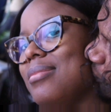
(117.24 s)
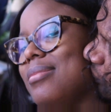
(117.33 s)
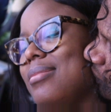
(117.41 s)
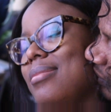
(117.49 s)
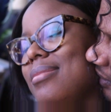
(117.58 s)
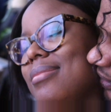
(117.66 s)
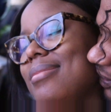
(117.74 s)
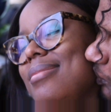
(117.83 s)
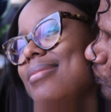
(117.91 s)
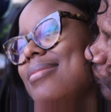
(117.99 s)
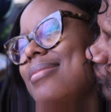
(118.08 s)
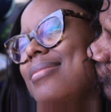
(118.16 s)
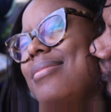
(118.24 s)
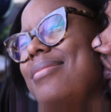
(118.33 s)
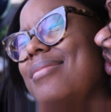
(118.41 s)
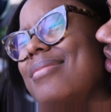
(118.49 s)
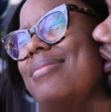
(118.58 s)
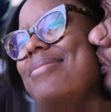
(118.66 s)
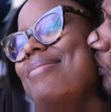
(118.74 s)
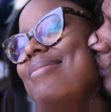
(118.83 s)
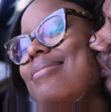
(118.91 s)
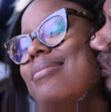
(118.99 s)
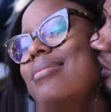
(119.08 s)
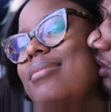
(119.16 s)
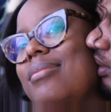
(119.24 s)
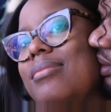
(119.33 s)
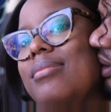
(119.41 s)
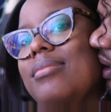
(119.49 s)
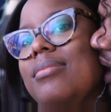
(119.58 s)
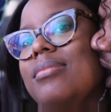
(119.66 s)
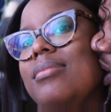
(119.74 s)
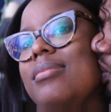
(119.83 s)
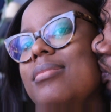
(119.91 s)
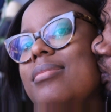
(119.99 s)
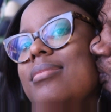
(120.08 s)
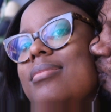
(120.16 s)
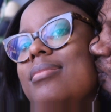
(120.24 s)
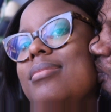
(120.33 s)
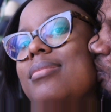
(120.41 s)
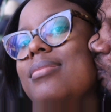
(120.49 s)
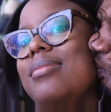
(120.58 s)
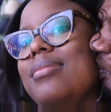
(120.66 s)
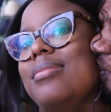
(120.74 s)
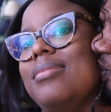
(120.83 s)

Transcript: Nothing is said.